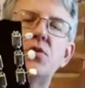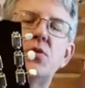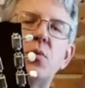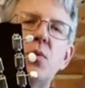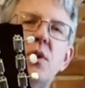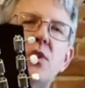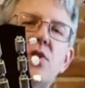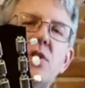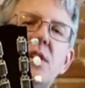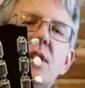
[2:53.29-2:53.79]

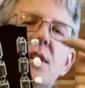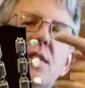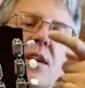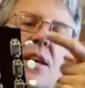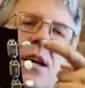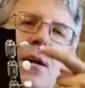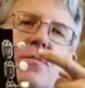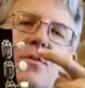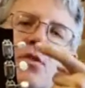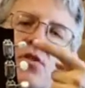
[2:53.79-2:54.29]
Originally the
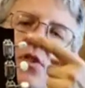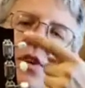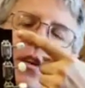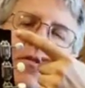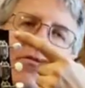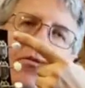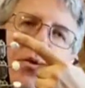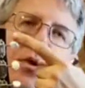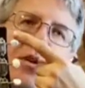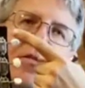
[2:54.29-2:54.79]
Gibson
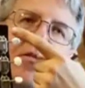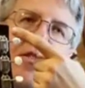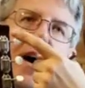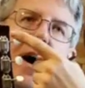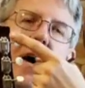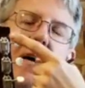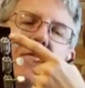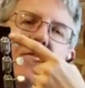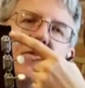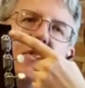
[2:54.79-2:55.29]

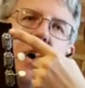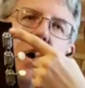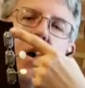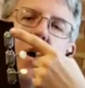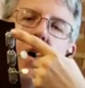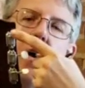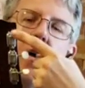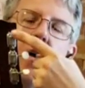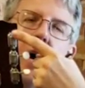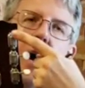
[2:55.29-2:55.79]
J45s
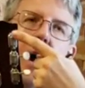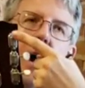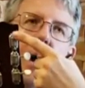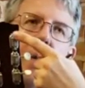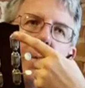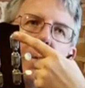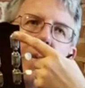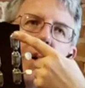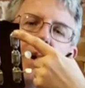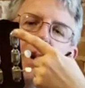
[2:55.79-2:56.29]
are
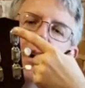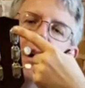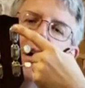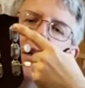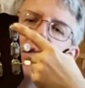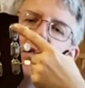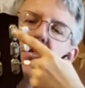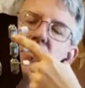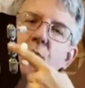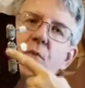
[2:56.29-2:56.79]

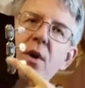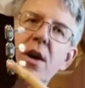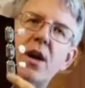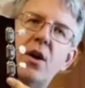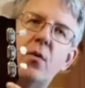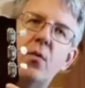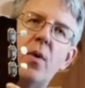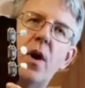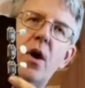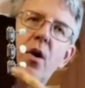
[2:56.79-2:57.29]
3 in a
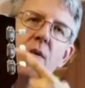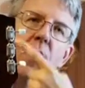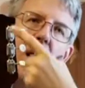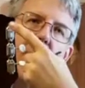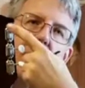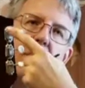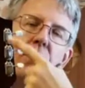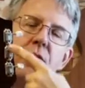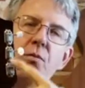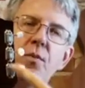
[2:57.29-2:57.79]
row,
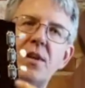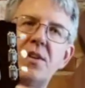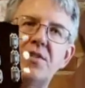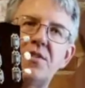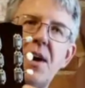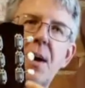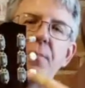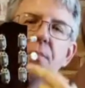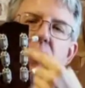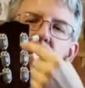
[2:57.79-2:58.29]
not 3
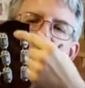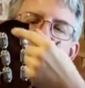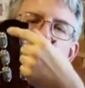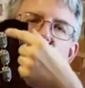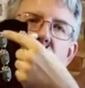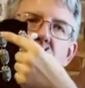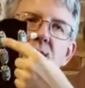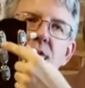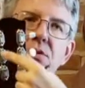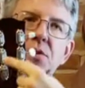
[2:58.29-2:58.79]
separate
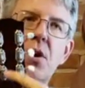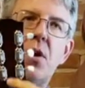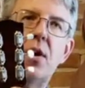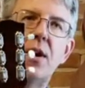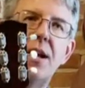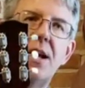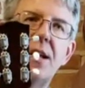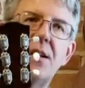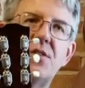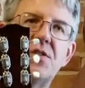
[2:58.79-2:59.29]
tuners on
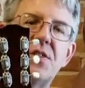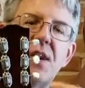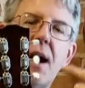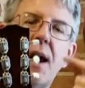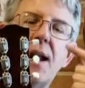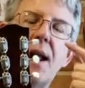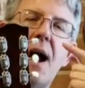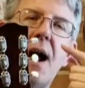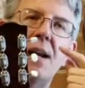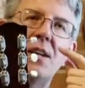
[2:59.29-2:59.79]
each
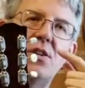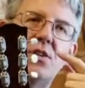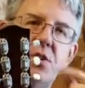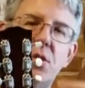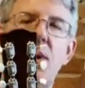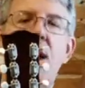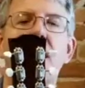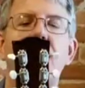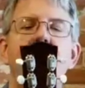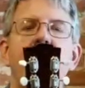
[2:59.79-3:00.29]
side. I
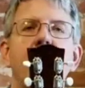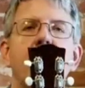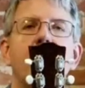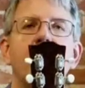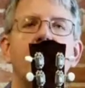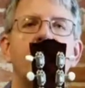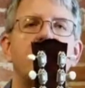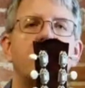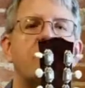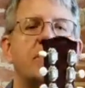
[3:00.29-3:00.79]
do have the
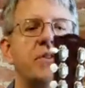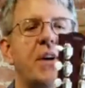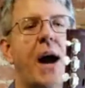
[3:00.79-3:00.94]
originals.